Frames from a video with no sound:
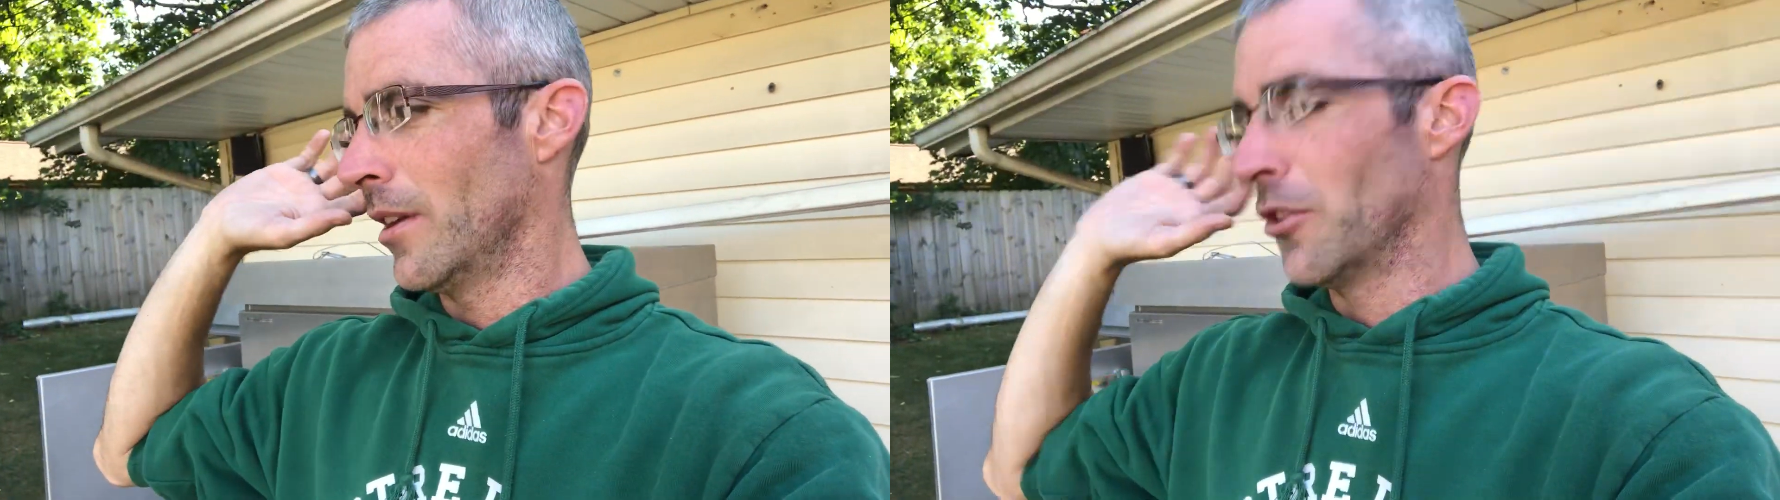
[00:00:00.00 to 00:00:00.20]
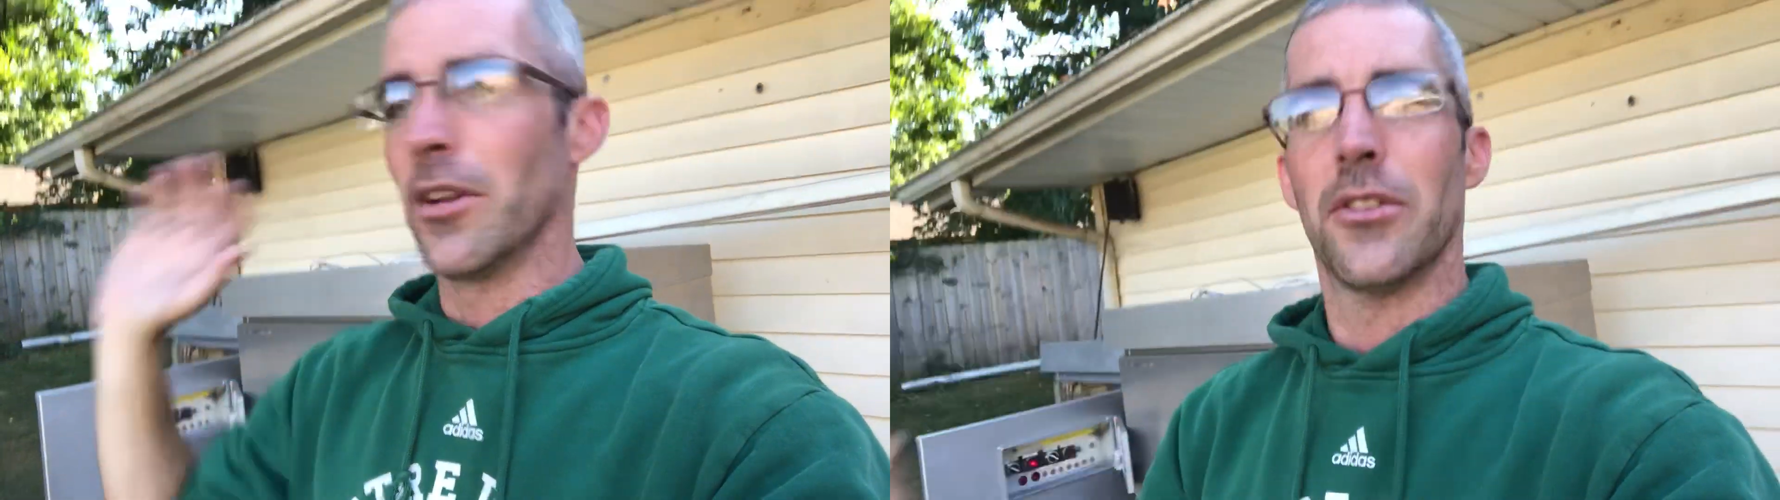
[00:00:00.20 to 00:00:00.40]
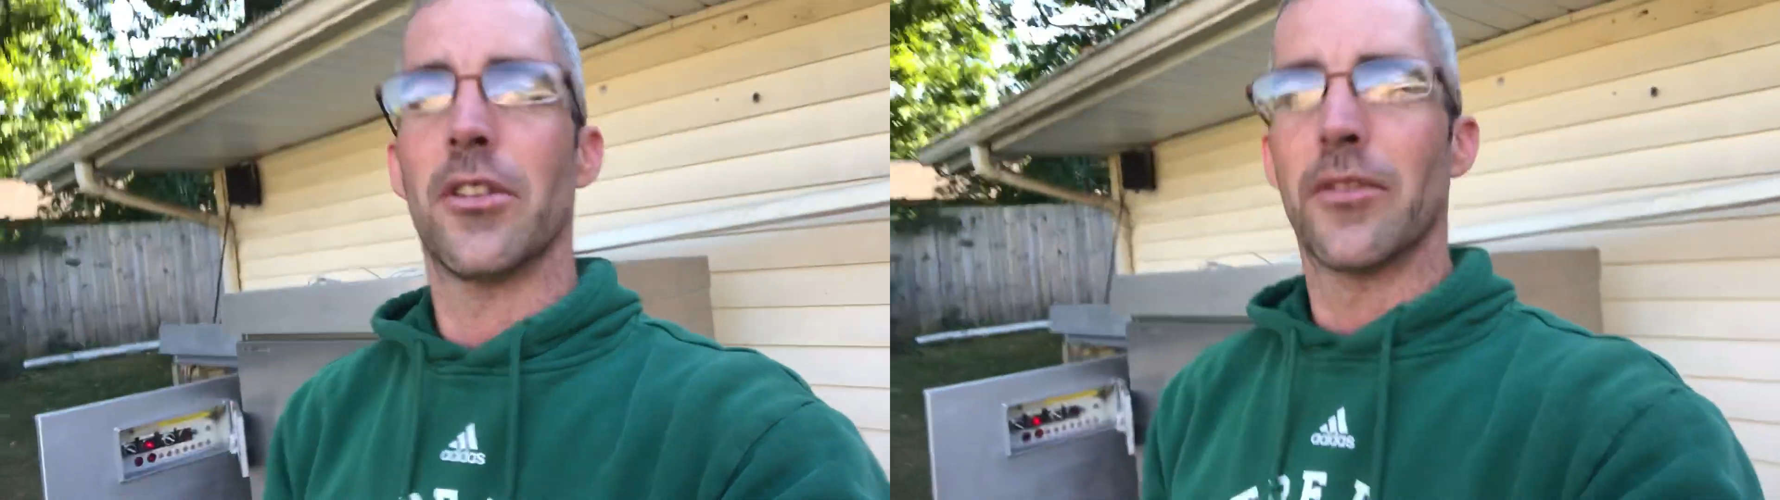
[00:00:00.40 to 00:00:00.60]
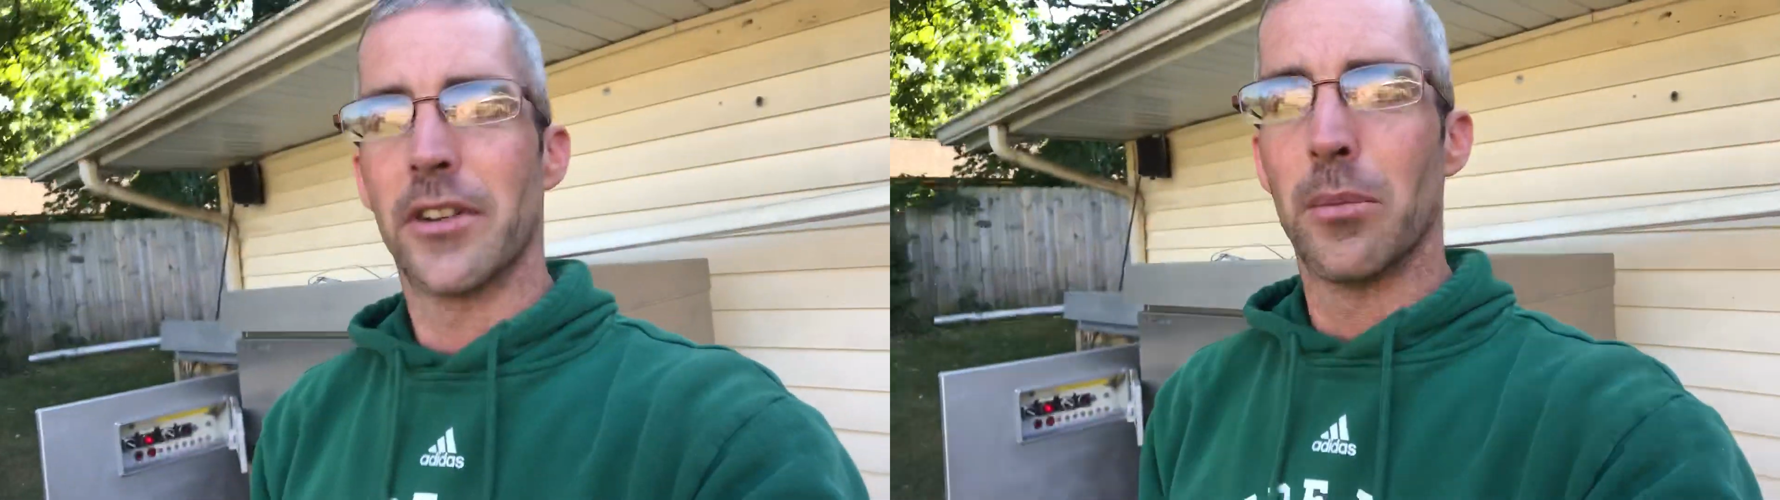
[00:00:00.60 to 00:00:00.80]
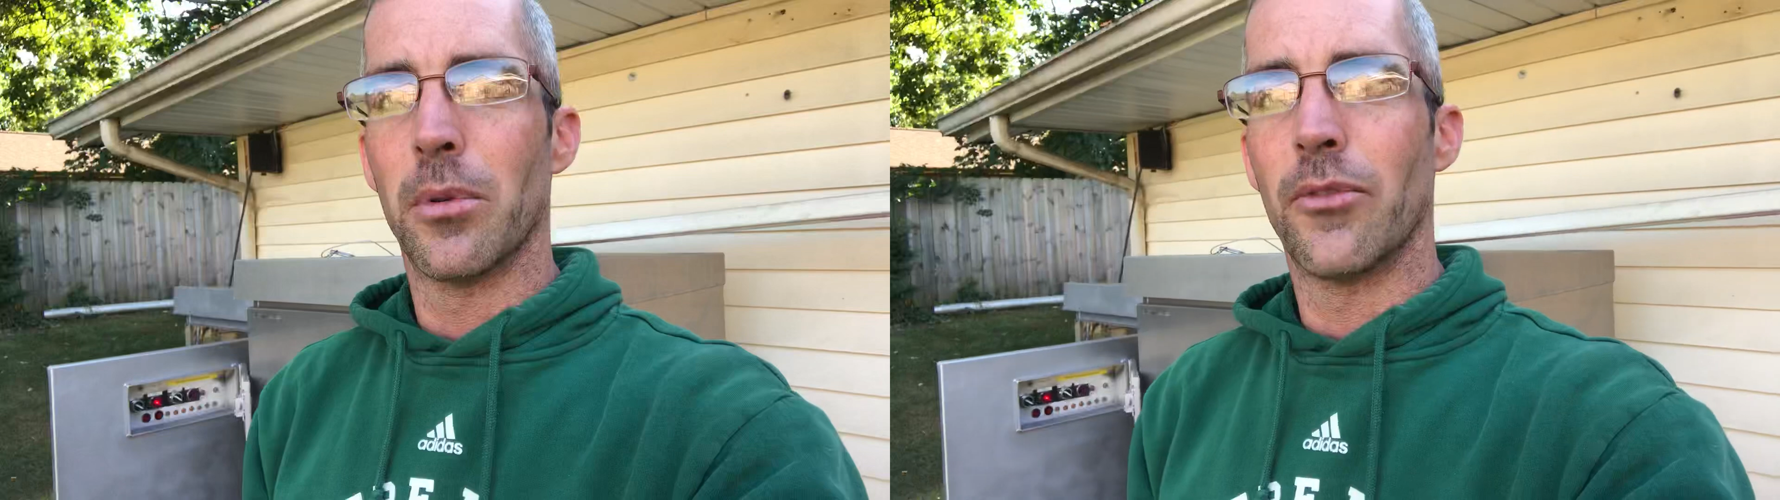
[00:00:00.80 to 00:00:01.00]
as good as it
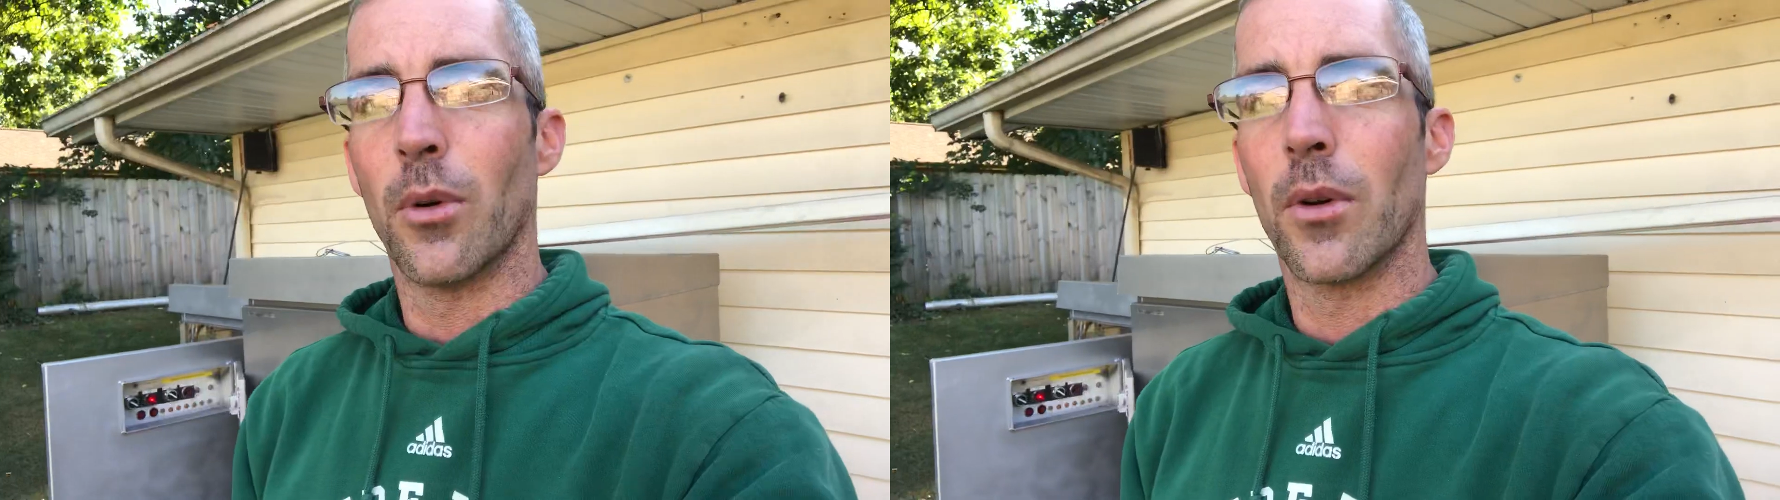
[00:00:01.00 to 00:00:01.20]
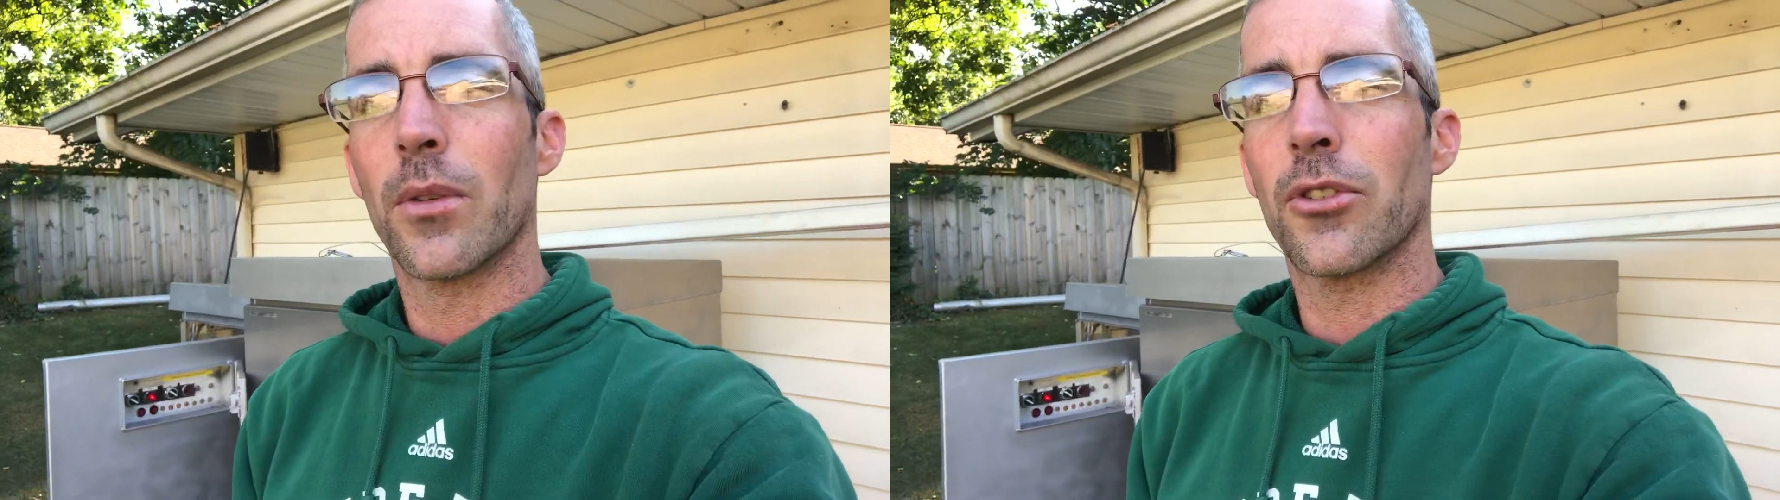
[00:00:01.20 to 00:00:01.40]
ever did before.